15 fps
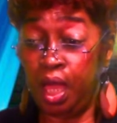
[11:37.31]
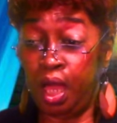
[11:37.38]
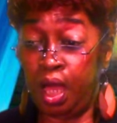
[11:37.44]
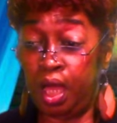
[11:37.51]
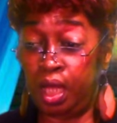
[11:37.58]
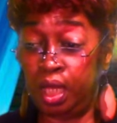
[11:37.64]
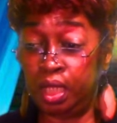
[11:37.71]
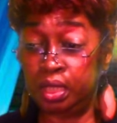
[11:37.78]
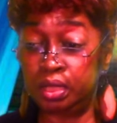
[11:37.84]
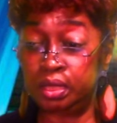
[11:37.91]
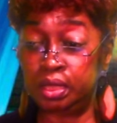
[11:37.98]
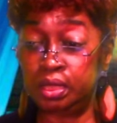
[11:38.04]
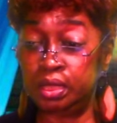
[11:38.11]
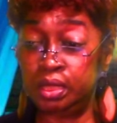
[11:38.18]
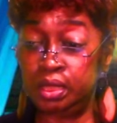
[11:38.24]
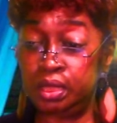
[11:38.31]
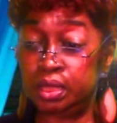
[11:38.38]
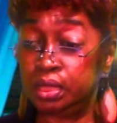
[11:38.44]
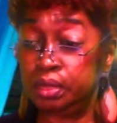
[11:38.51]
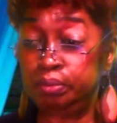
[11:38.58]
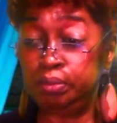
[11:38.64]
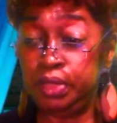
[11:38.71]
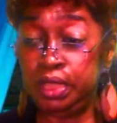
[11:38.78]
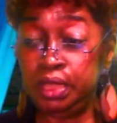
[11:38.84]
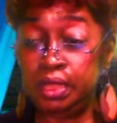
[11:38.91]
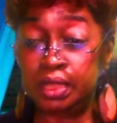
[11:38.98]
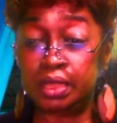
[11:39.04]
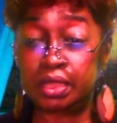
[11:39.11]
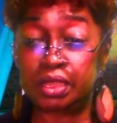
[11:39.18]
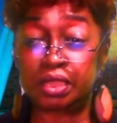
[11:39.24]
Doesn't mean
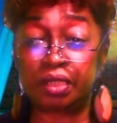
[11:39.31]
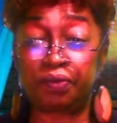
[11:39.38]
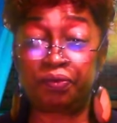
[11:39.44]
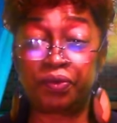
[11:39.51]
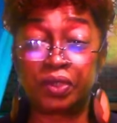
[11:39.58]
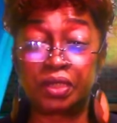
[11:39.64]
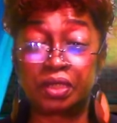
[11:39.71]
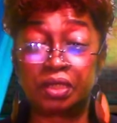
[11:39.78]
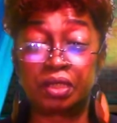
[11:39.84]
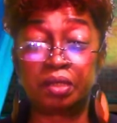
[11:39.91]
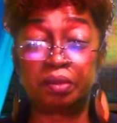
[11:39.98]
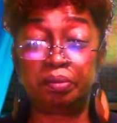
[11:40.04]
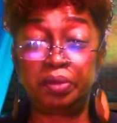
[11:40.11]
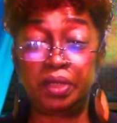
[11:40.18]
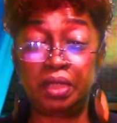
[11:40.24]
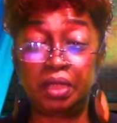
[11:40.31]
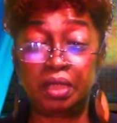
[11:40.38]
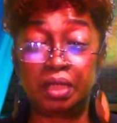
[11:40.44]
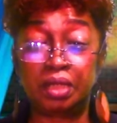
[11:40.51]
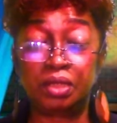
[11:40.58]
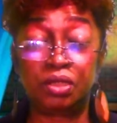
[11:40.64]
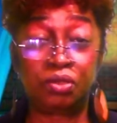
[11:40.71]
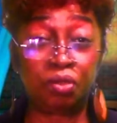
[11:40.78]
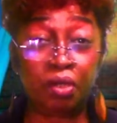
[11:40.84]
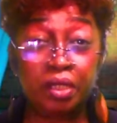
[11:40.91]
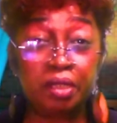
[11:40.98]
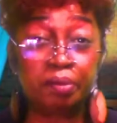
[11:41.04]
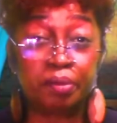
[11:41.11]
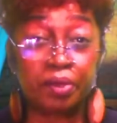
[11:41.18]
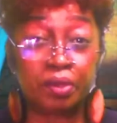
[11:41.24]
that the suffering is going to be
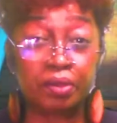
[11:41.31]
enjoyable.